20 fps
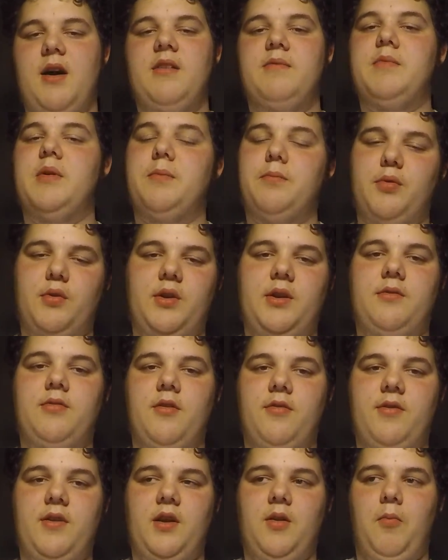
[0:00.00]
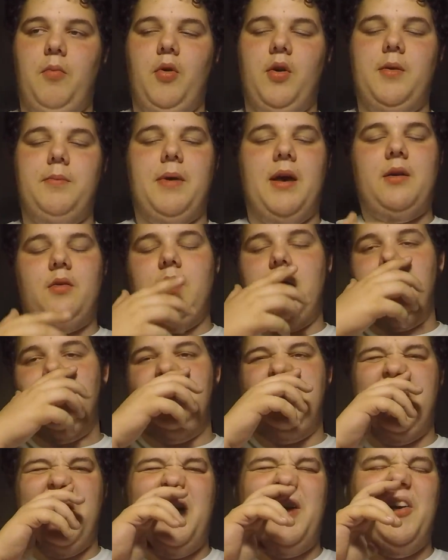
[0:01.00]
I've been bullied for fingerboarding back when I
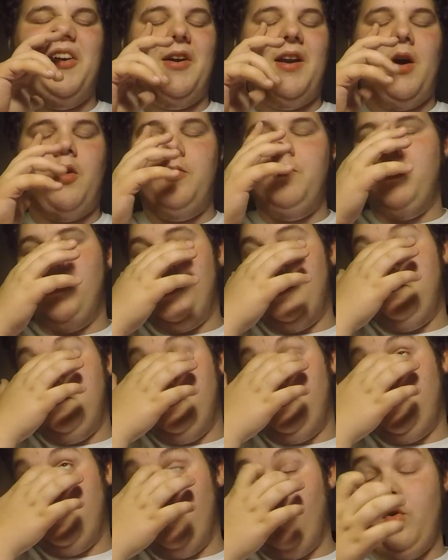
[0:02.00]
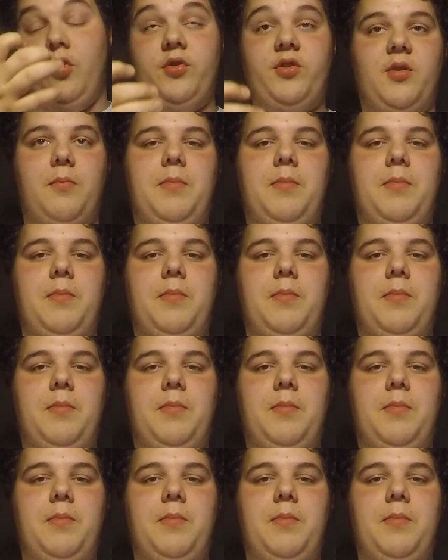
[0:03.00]
was younger and I would bring them to school.